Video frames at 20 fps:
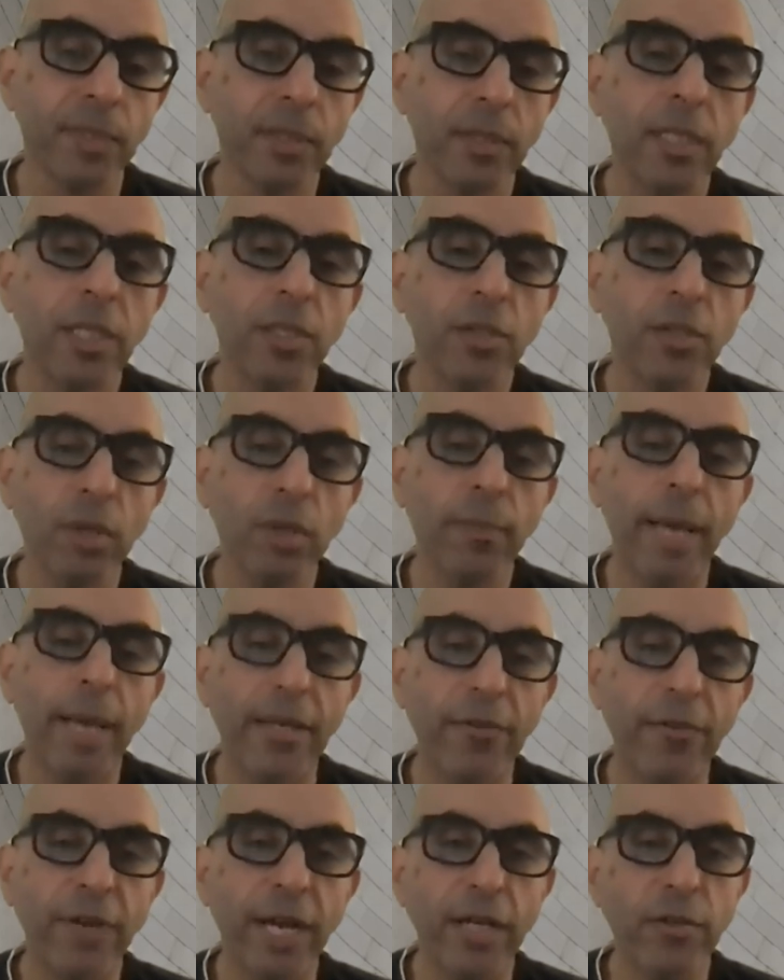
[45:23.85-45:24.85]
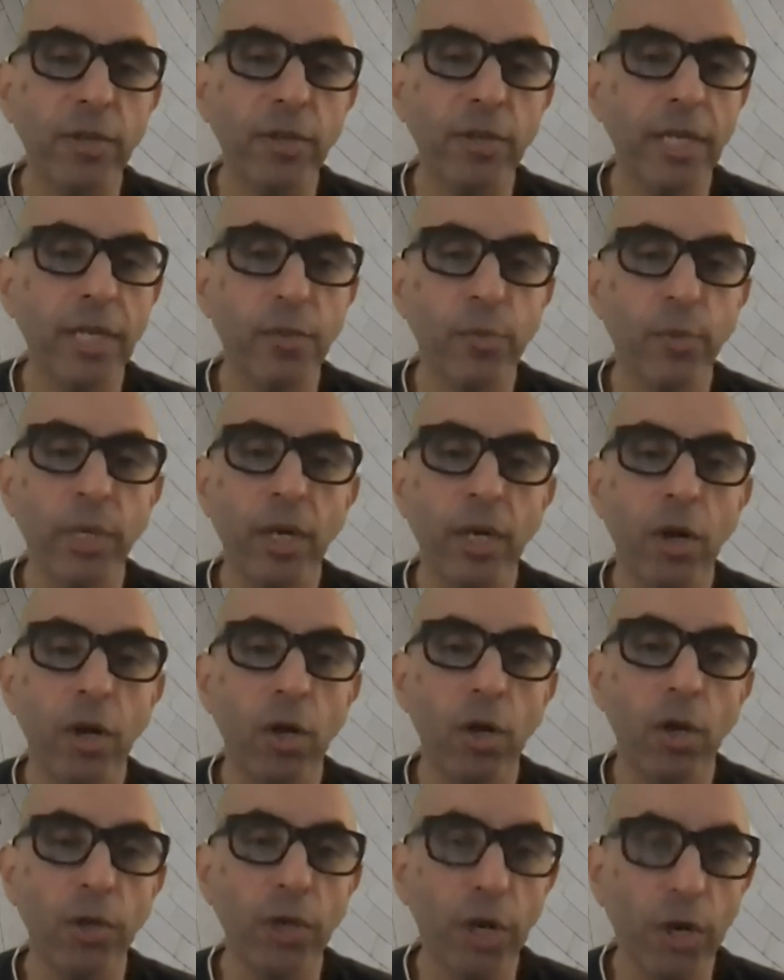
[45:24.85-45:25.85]
digital manufacturing as we
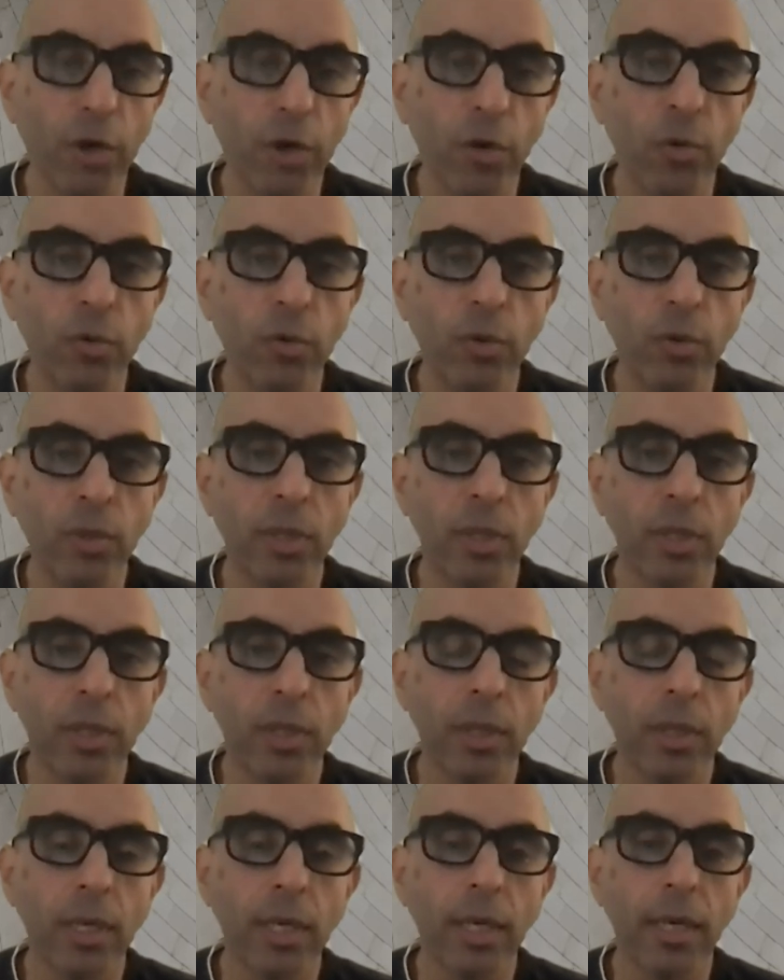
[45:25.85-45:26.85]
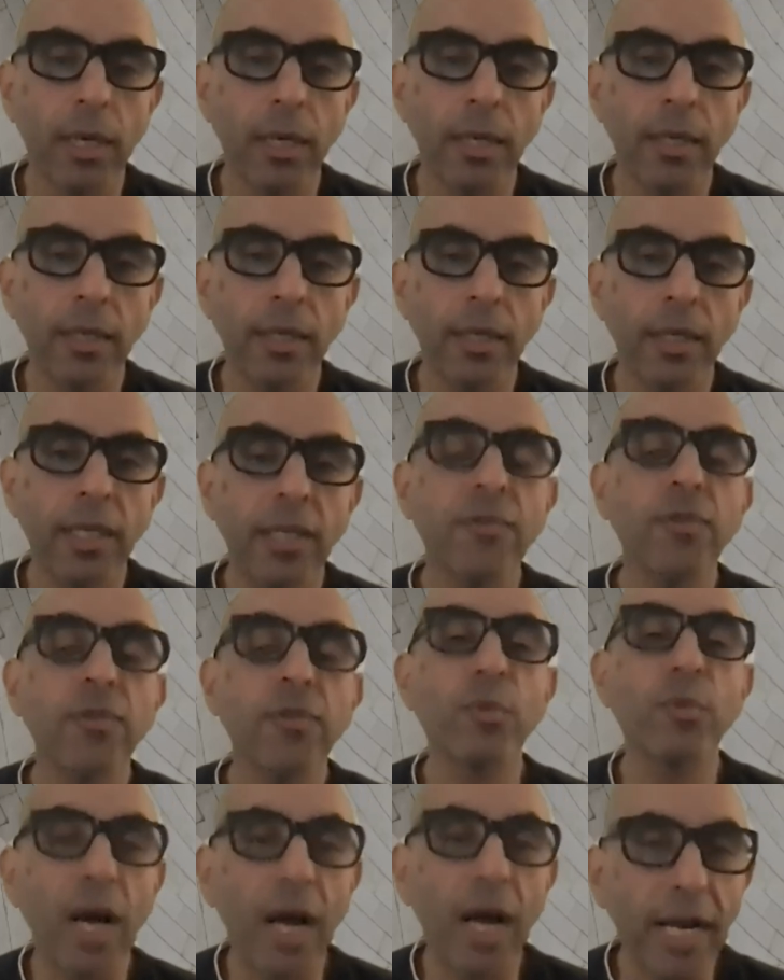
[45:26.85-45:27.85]
all know uh, gives
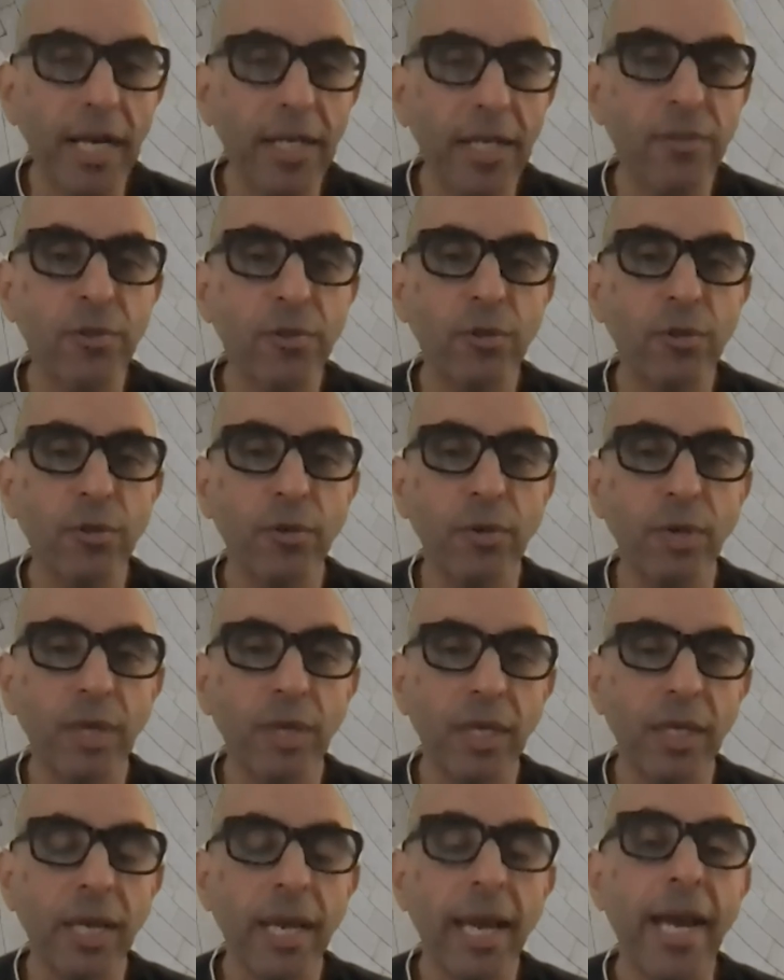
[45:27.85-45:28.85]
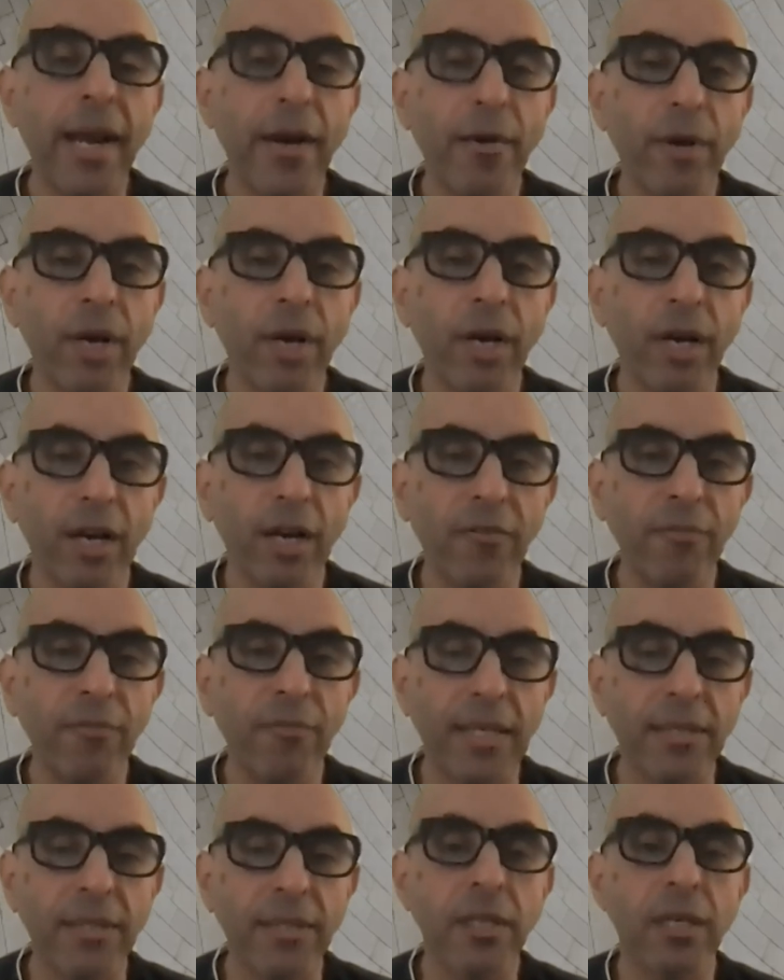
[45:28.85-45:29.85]
rise to the era of
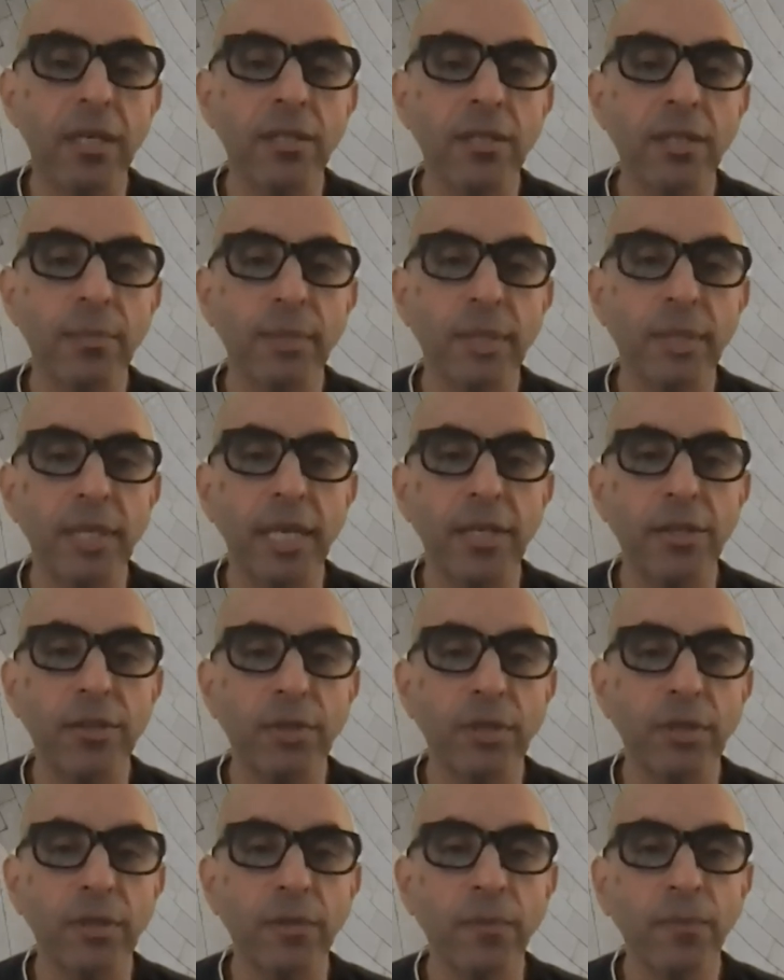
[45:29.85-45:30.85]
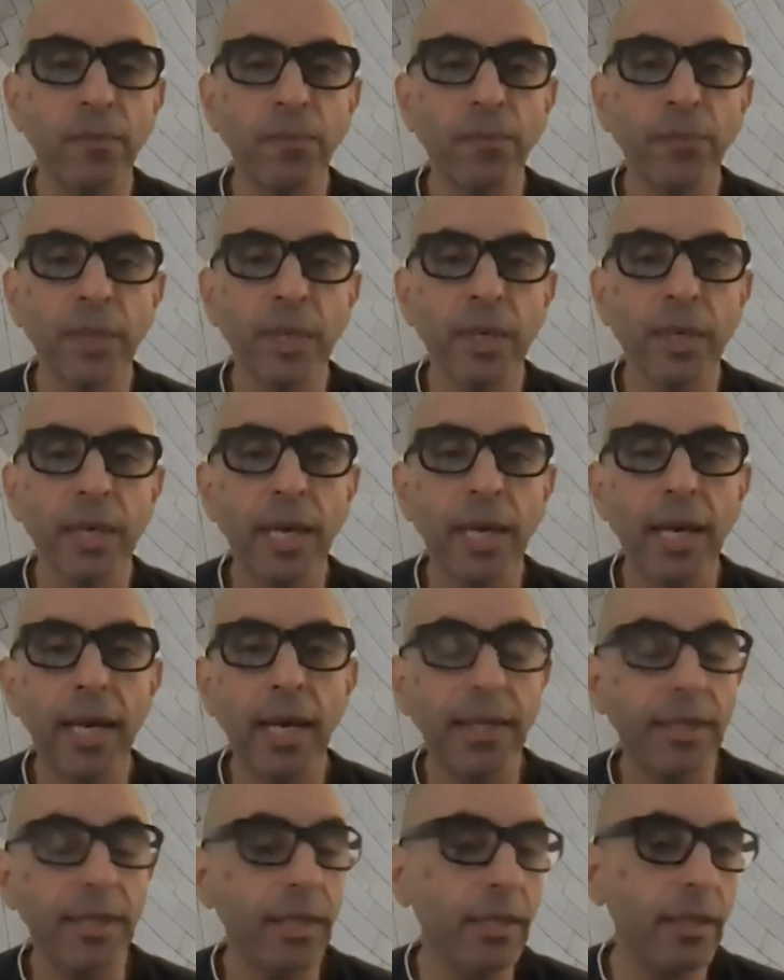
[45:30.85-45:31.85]
mass customization
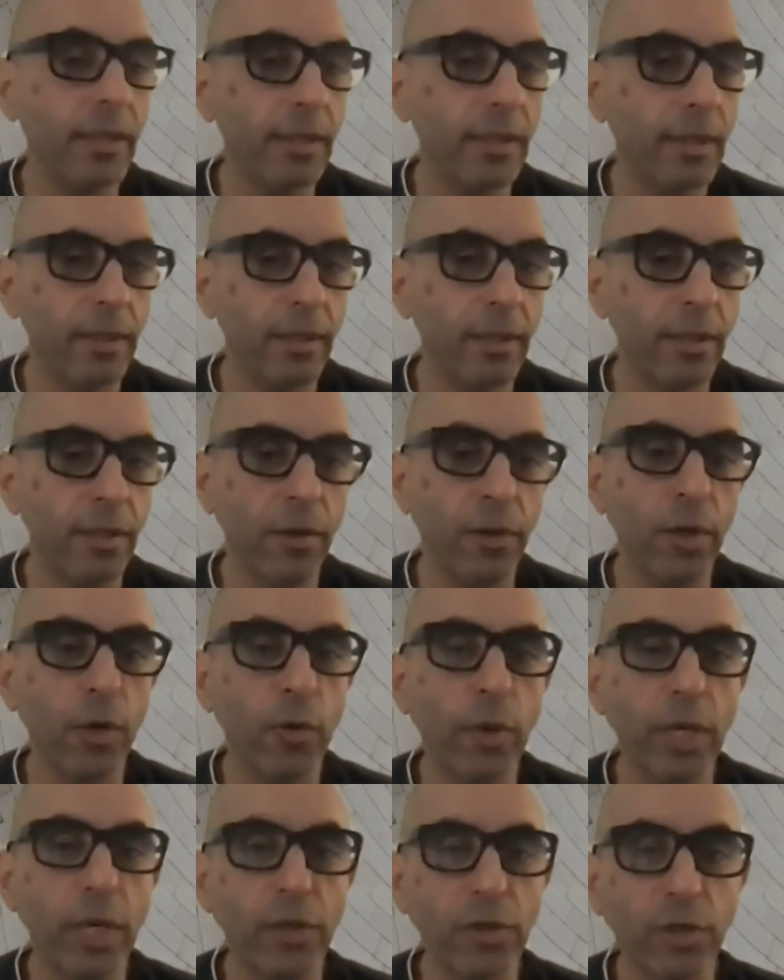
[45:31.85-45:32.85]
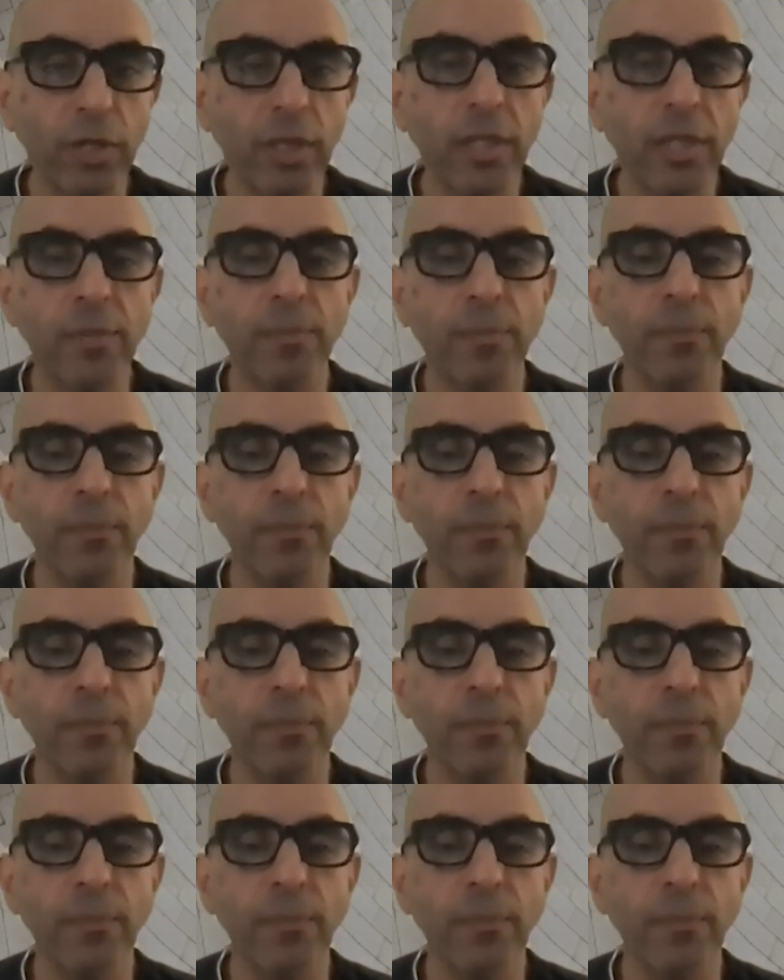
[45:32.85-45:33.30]
and you know the question is